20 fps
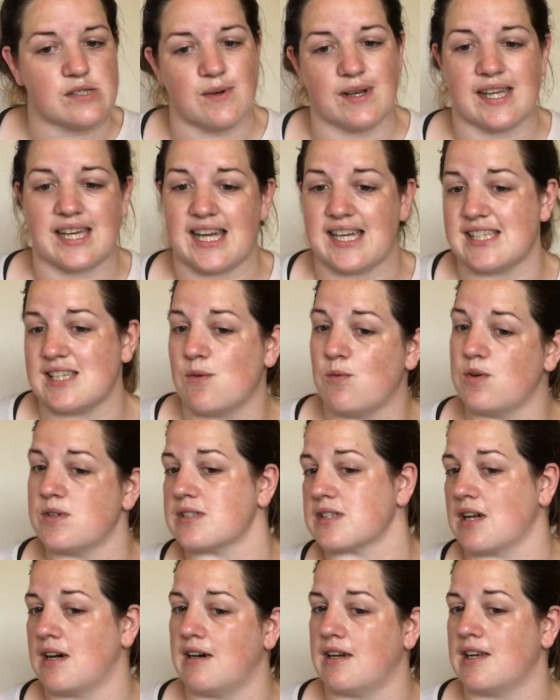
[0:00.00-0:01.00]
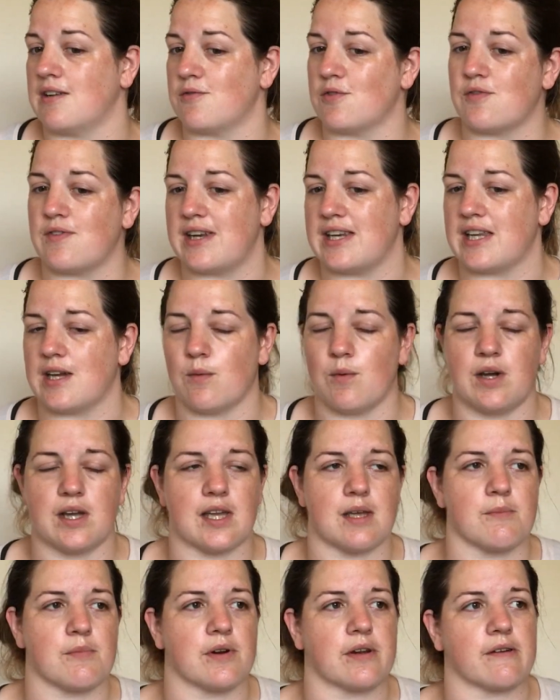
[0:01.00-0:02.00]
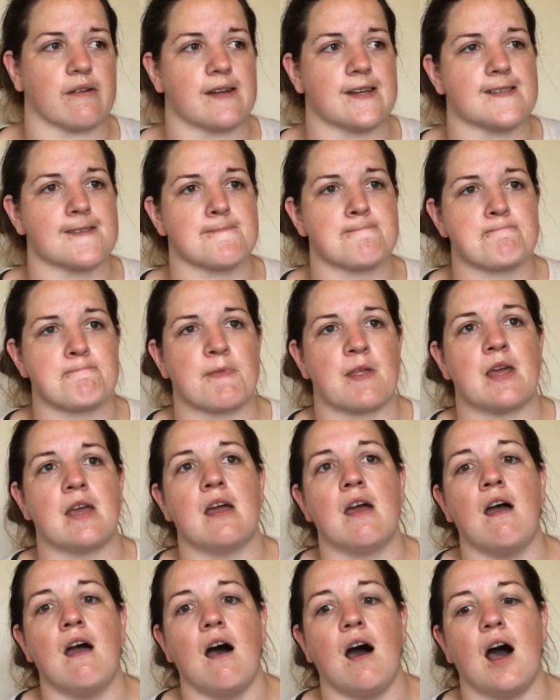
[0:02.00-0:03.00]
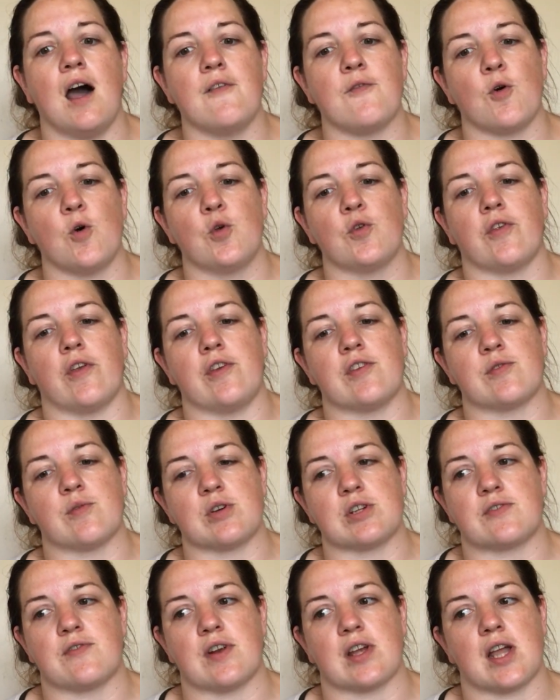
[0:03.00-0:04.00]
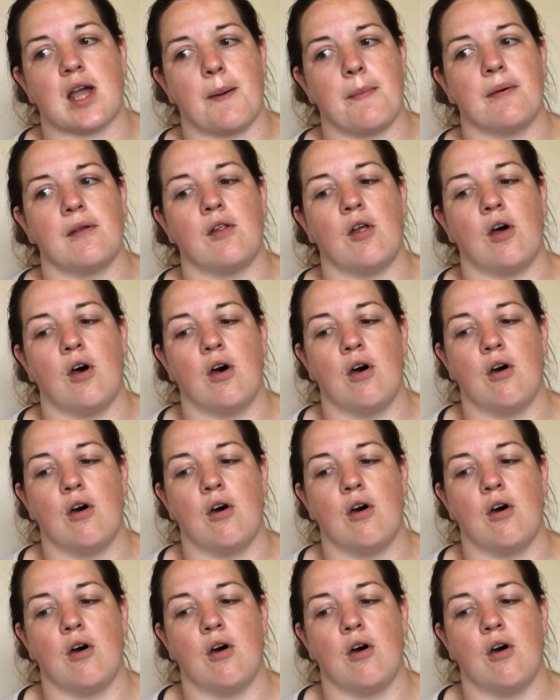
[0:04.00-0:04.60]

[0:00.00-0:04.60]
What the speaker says: so I guess it was kind of already a work in progress. I've also swatched for a couple